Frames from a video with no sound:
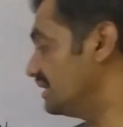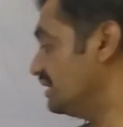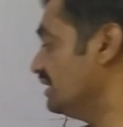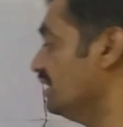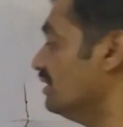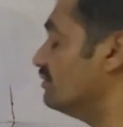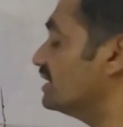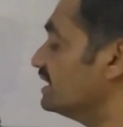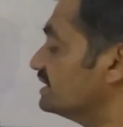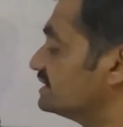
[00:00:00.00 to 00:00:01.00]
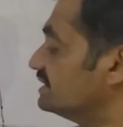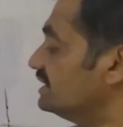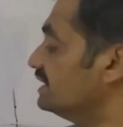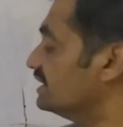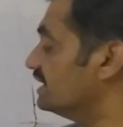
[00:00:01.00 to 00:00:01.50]
T. Whereas
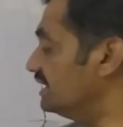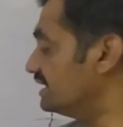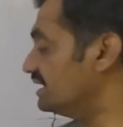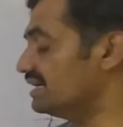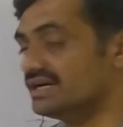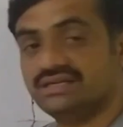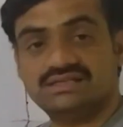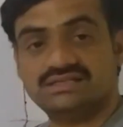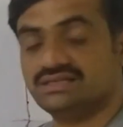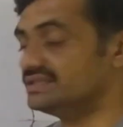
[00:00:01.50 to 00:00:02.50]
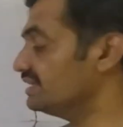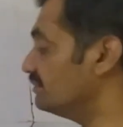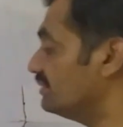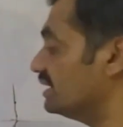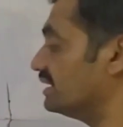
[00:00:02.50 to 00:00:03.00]
delta R is
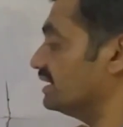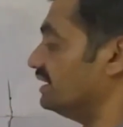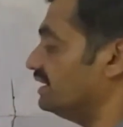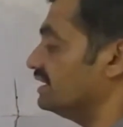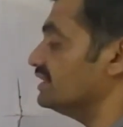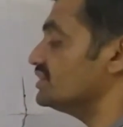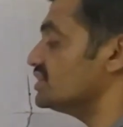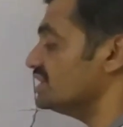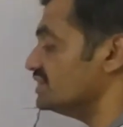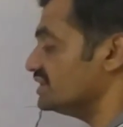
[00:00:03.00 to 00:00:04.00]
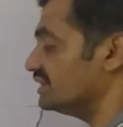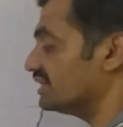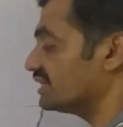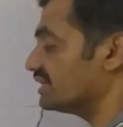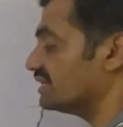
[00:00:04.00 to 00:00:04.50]
nothing but a change in
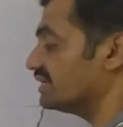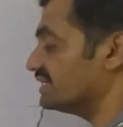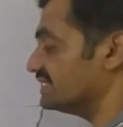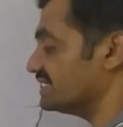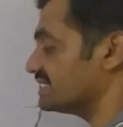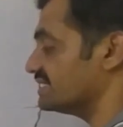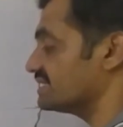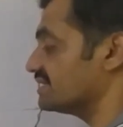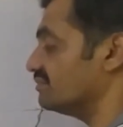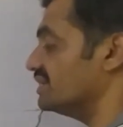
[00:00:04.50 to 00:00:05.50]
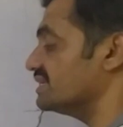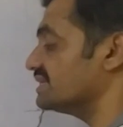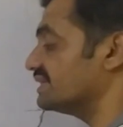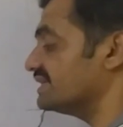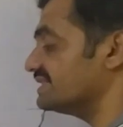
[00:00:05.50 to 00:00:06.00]
that resistance,
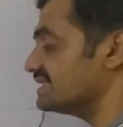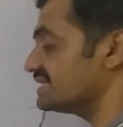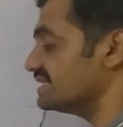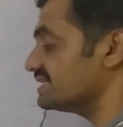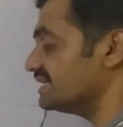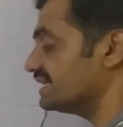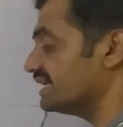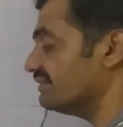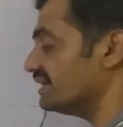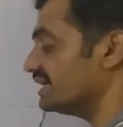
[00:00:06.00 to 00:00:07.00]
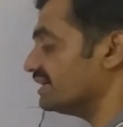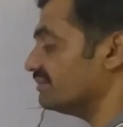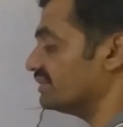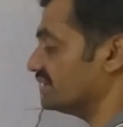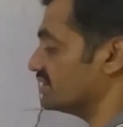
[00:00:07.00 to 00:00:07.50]
means resistance at a given
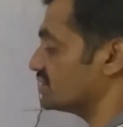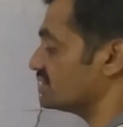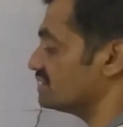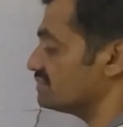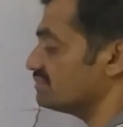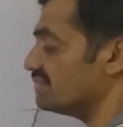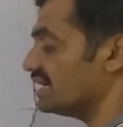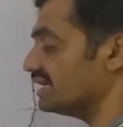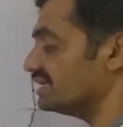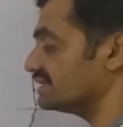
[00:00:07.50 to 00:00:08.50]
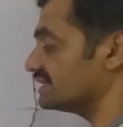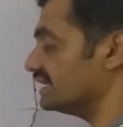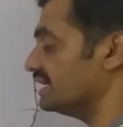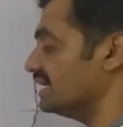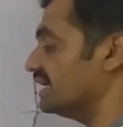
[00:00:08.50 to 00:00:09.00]
temperature minus
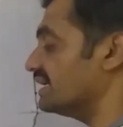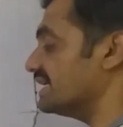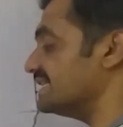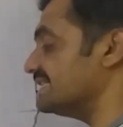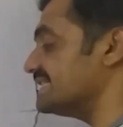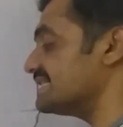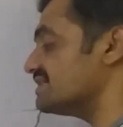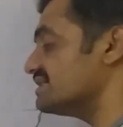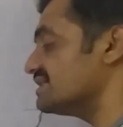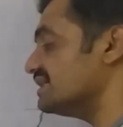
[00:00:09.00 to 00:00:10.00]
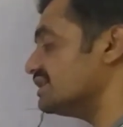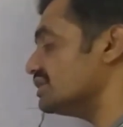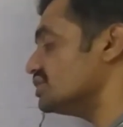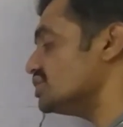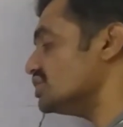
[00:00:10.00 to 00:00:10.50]
resistance
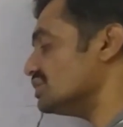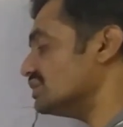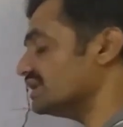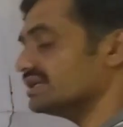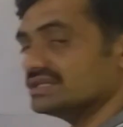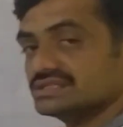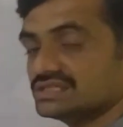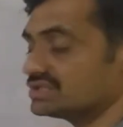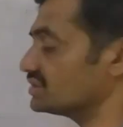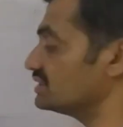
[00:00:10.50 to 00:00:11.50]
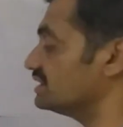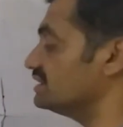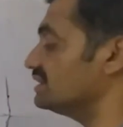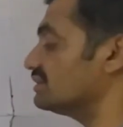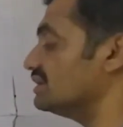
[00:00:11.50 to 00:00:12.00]
at 0 degrees Celsius
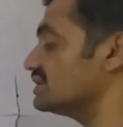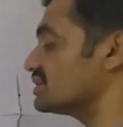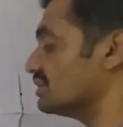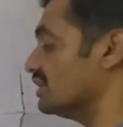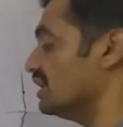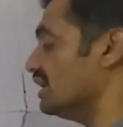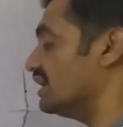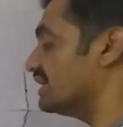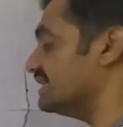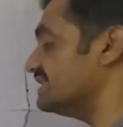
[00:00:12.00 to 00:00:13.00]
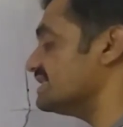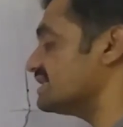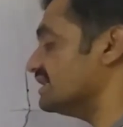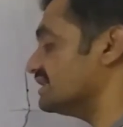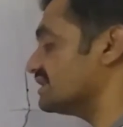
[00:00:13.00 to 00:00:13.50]
is equal to
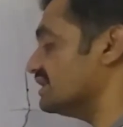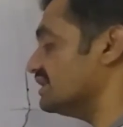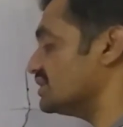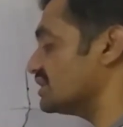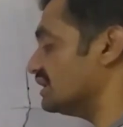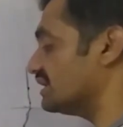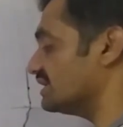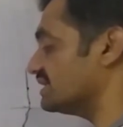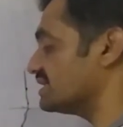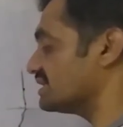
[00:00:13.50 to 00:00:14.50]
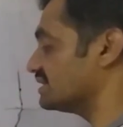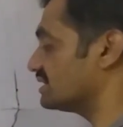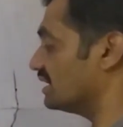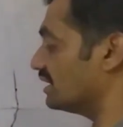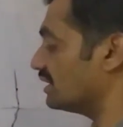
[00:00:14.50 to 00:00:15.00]
resistance, initial
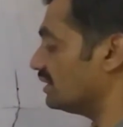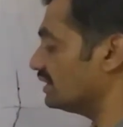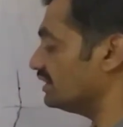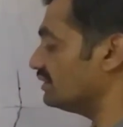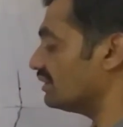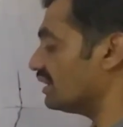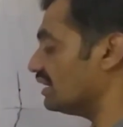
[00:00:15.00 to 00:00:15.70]
resistance R naught into